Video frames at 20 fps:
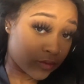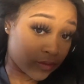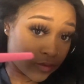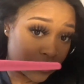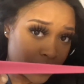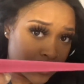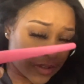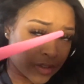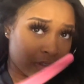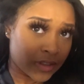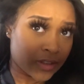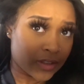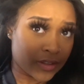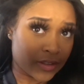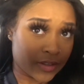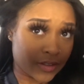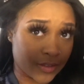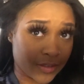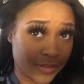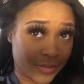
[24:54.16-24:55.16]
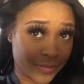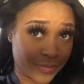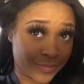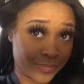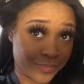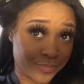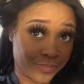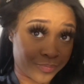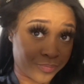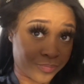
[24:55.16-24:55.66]

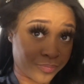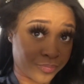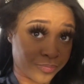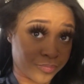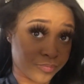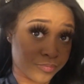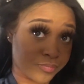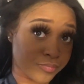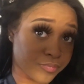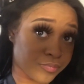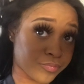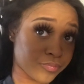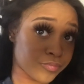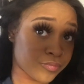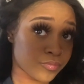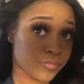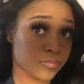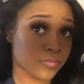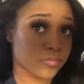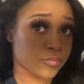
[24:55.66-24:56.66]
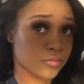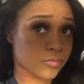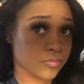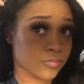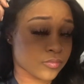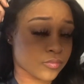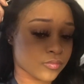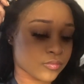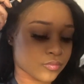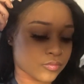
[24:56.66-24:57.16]

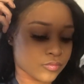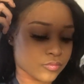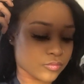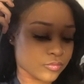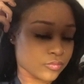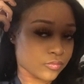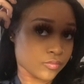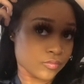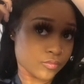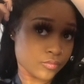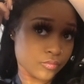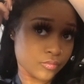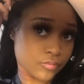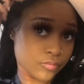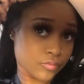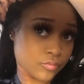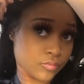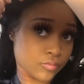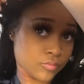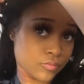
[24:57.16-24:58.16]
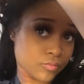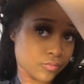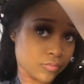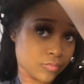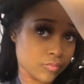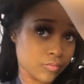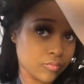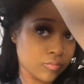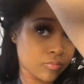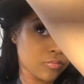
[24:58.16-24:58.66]

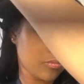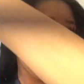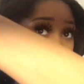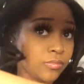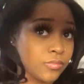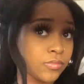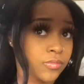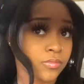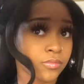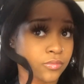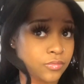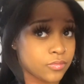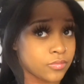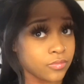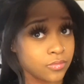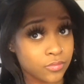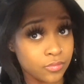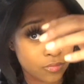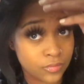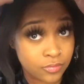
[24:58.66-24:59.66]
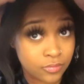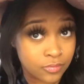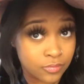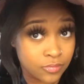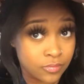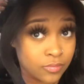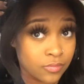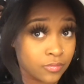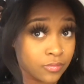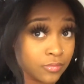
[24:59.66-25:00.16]

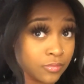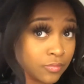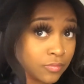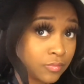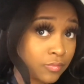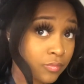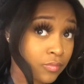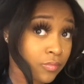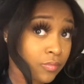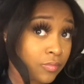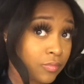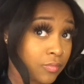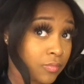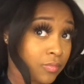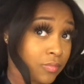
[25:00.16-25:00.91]
[no speech]